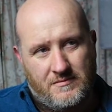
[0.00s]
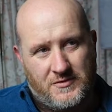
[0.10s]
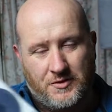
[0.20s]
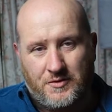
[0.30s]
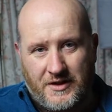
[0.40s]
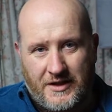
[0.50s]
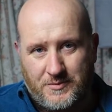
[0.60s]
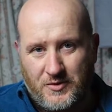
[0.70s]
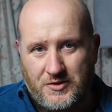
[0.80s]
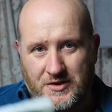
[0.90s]
shorten the
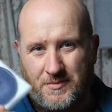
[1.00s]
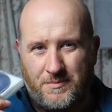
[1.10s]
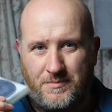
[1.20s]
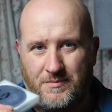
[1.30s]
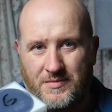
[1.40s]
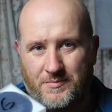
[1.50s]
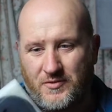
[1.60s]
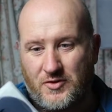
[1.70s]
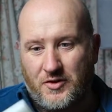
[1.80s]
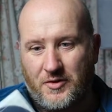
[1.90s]
exposure
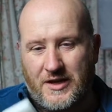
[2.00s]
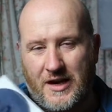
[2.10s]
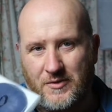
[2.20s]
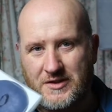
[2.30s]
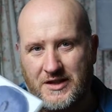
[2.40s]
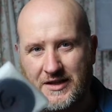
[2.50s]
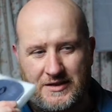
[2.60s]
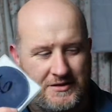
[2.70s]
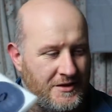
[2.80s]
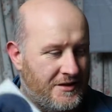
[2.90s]
going on camera
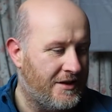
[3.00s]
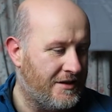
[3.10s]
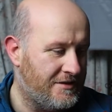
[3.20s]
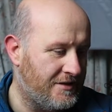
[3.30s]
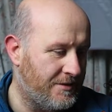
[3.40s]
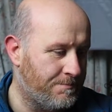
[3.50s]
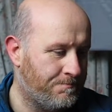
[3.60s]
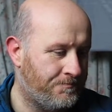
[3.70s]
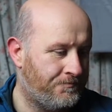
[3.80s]
settings and get the same